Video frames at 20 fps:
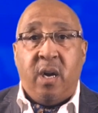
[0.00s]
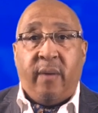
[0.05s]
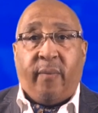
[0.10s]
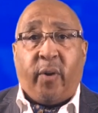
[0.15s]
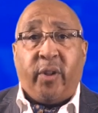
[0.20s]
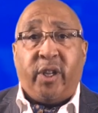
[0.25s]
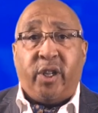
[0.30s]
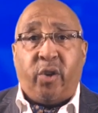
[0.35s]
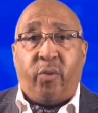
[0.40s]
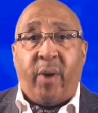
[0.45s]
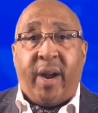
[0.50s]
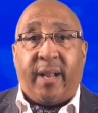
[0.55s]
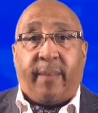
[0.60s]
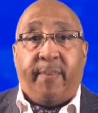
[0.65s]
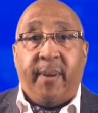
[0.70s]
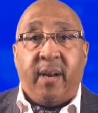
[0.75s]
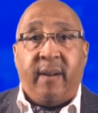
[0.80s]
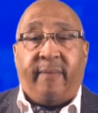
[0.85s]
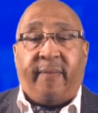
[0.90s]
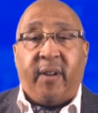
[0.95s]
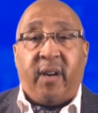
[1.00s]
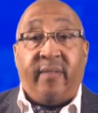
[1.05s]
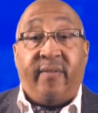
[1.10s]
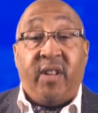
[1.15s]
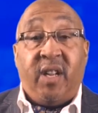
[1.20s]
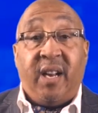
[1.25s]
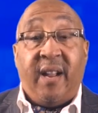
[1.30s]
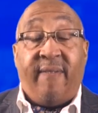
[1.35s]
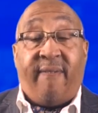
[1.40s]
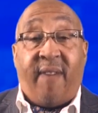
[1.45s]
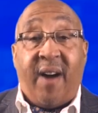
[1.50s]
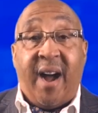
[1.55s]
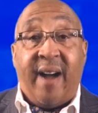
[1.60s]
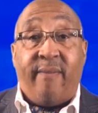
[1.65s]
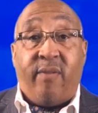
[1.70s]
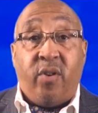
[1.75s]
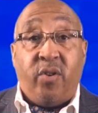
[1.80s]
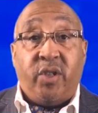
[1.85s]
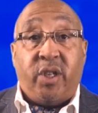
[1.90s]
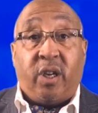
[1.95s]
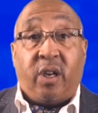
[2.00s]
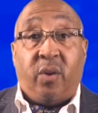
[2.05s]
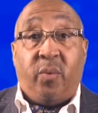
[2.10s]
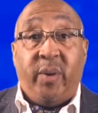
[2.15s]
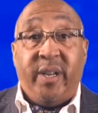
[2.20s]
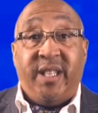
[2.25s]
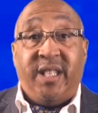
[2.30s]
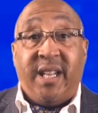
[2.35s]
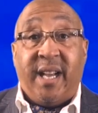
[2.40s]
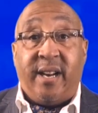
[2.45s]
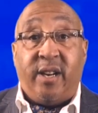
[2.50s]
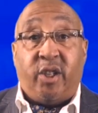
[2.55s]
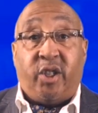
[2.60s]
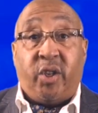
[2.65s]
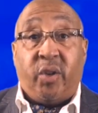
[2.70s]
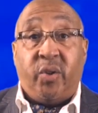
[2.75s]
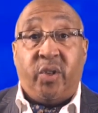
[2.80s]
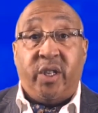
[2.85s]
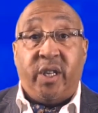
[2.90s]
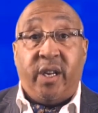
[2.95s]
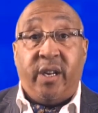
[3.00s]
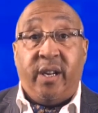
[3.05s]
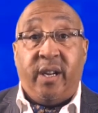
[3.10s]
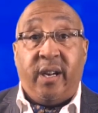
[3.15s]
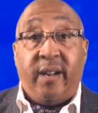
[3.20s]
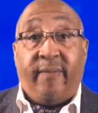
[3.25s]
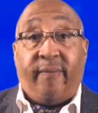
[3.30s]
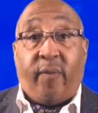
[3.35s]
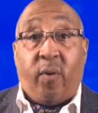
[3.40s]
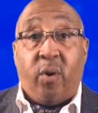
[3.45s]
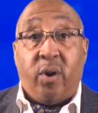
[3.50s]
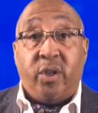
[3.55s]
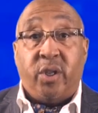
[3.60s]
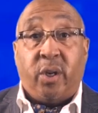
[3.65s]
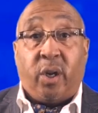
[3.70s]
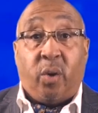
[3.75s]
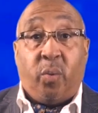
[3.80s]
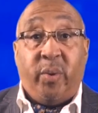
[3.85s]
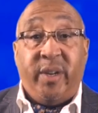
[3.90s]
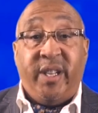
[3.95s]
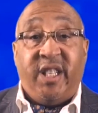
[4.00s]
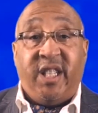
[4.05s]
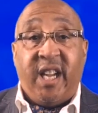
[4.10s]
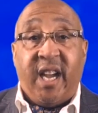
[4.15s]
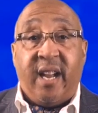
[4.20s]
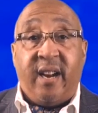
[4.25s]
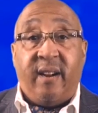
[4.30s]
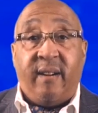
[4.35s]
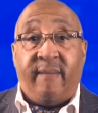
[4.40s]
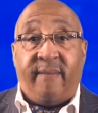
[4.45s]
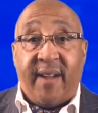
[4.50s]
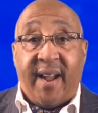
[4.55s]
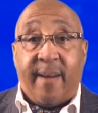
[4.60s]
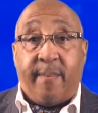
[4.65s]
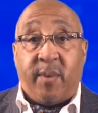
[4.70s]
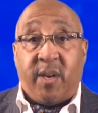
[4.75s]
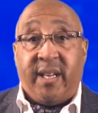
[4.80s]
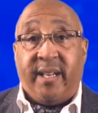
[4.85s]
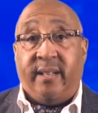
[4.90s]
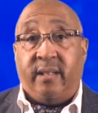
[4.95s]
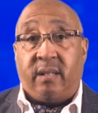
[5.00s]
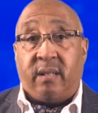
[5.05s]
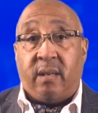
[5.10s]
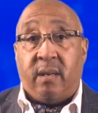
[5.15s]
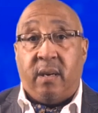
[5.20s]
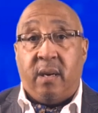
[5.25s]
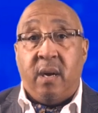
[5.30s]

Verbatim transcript: for the direct benefit of nearly 500 Louisiana children and nearly 400 Louisiana families.